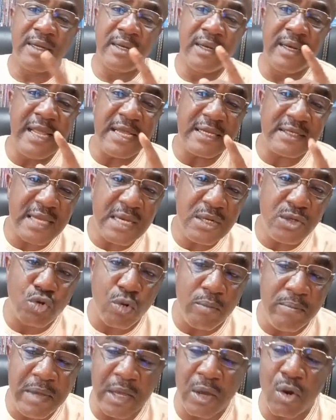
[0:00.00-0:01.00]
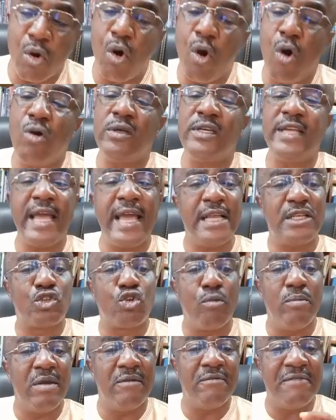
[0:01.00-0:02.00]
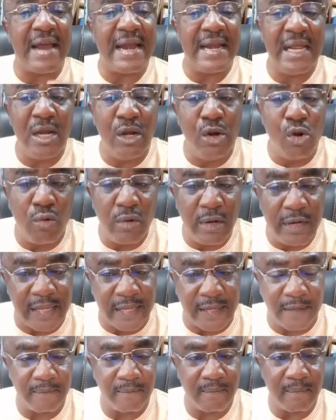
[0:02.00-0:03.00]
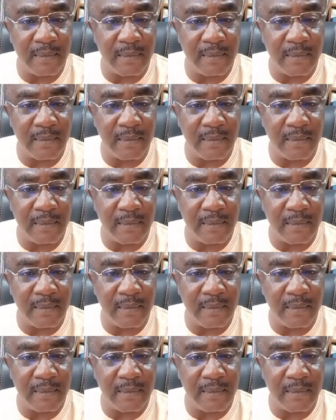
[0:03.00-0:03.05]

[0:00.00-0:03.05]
Listen to me. Old age could be very lonely.